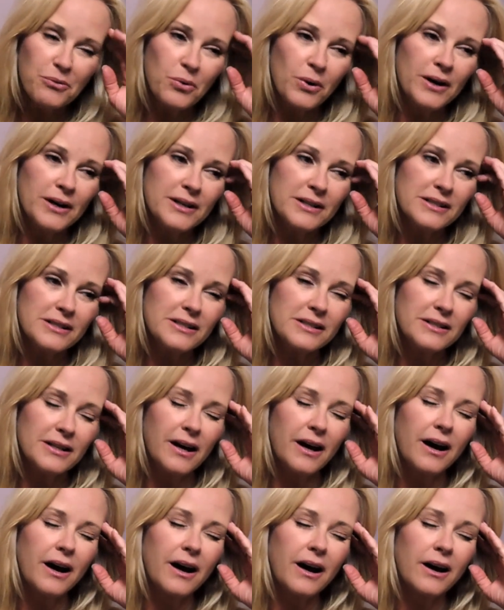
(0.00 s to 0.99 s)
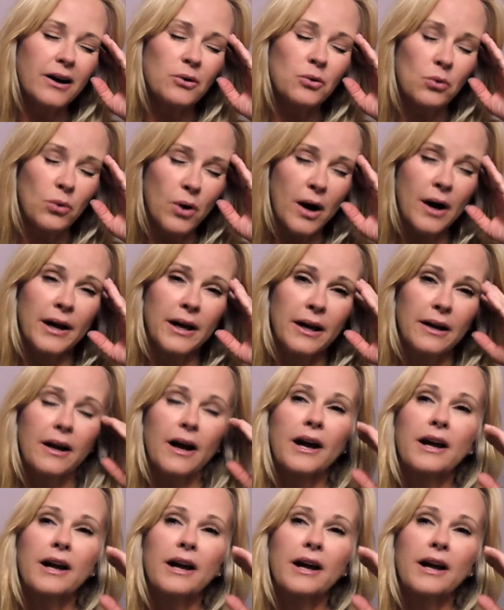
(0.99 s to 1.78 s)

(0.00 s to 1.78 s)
was a riot.